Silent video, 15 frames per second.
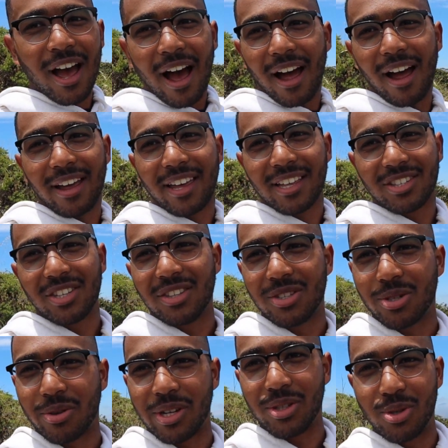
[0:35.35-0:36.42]
I can't see the
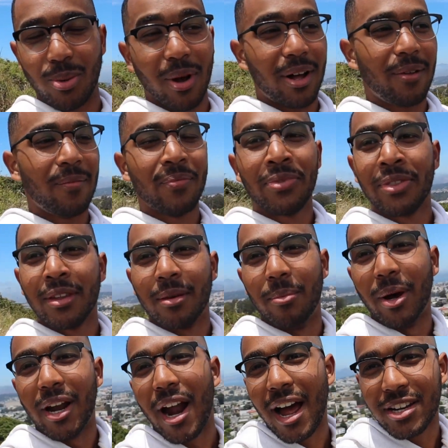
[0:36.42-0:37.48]
screen too well,
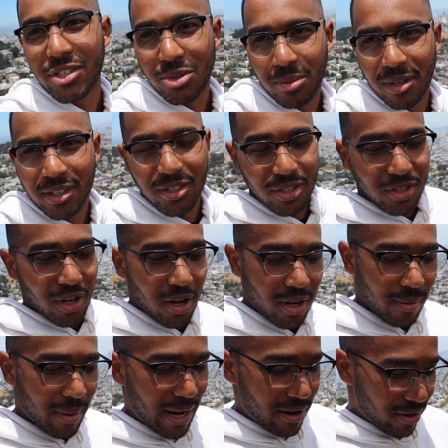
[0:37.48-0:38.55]
but I just wanted to talk
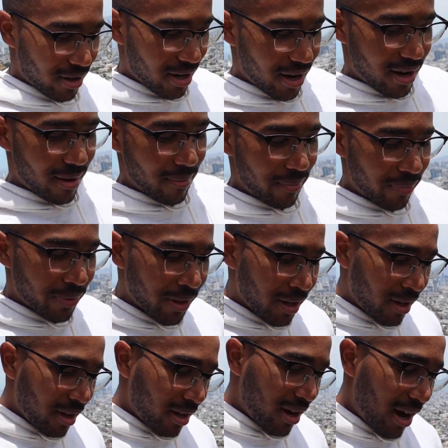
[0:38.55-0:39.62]
about and
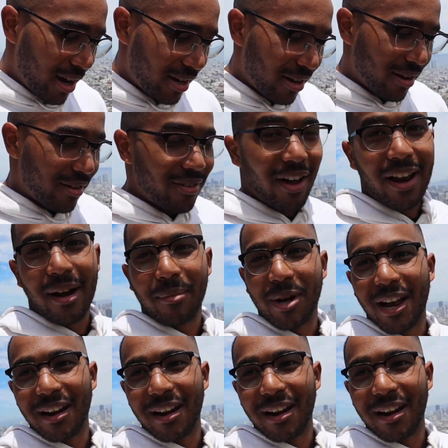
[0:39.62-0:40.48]
I'm